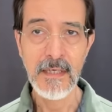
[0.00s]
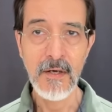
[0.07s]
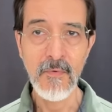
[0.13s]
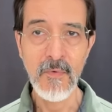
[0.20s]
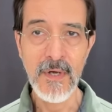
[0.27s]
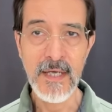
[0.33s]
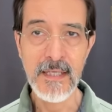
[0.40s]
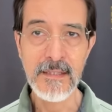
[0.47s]

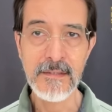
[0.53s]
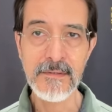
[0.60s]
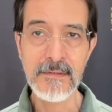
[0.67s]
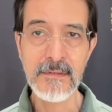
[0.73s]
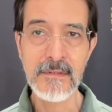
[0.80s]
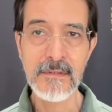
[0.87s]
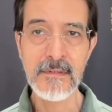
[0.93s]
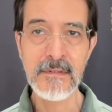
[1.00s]
when
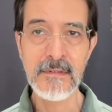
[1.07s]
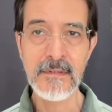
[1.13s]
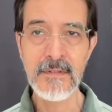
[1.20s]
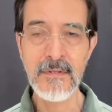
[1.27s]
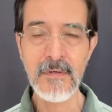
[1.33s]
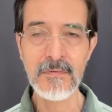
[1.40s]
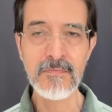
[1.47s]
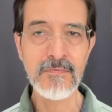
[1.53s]

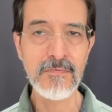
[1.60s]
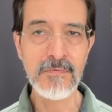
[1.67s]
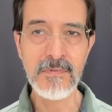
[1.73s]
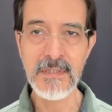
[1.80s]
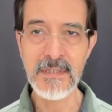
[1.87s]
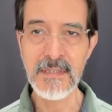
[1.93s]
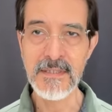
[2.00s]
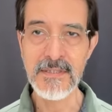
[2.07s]
gold
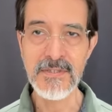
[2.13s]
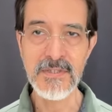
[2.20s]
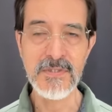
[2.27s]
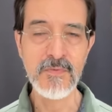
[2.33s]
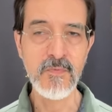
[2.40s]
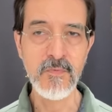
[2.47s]
really just